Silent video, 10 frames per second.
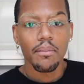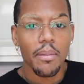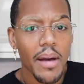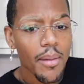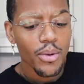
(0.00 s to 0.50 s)
But
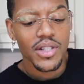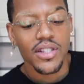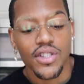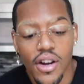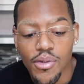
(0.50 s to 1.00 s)
Babbel is
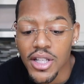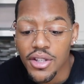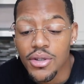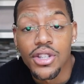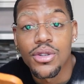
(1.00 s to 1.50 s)
a software that
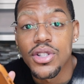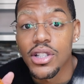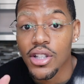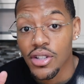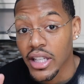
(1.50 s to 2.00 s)
you can use
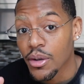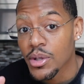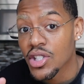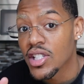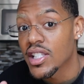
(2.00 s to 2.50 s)
to learn
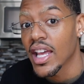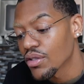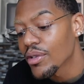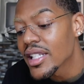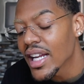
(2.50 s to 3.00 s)
languages.
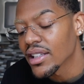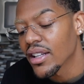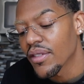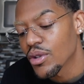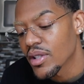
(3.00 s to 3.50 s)
The reason I
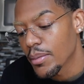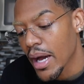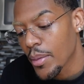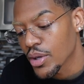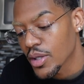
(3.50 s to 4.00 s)
love using
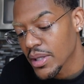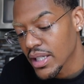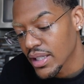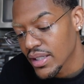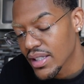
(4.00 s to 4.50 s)
Babbel is
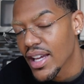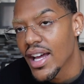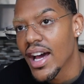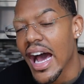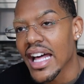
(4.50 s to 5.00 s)
because
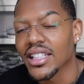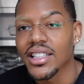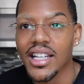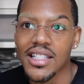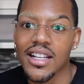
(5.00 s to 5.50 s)
I think a
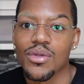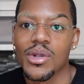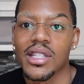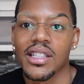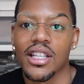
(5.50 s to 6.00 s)
lot of times
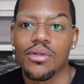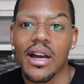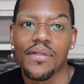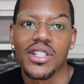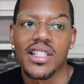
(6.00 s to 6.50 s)
we think that you
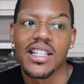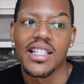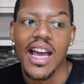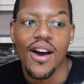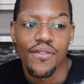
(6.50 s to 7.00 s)
have to sit
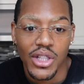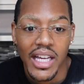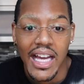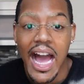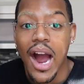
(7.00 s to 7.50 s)
down for
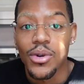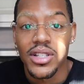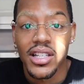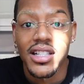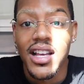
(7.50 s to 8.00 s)
like
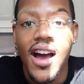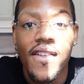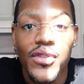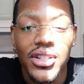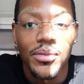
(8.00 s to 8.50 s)
hours at a
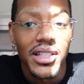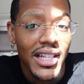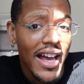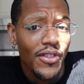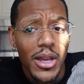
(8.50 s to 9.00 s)
time for something to have